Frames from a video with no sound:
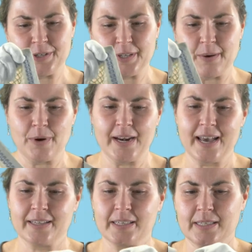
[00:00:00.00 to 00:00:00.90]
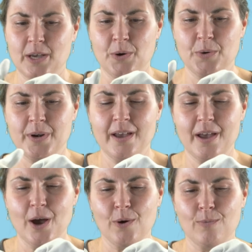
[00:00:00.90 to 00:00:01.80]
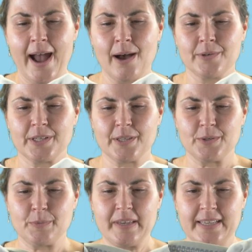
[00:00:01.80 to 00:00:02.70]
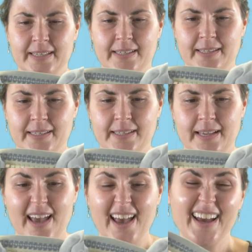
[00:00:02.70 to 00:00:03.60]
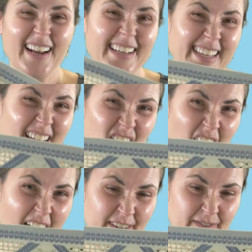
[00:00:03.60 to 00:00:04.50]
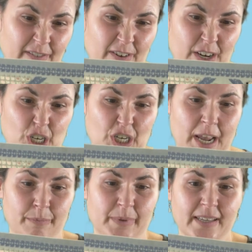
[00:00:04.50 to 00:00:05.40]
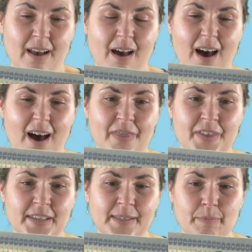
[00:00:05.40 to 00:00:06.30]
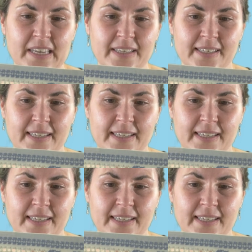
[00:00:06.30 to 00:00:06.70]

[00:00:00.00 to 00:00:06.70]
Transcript: someone has sewn around those pieces. And I see a lot of different shapes on this piece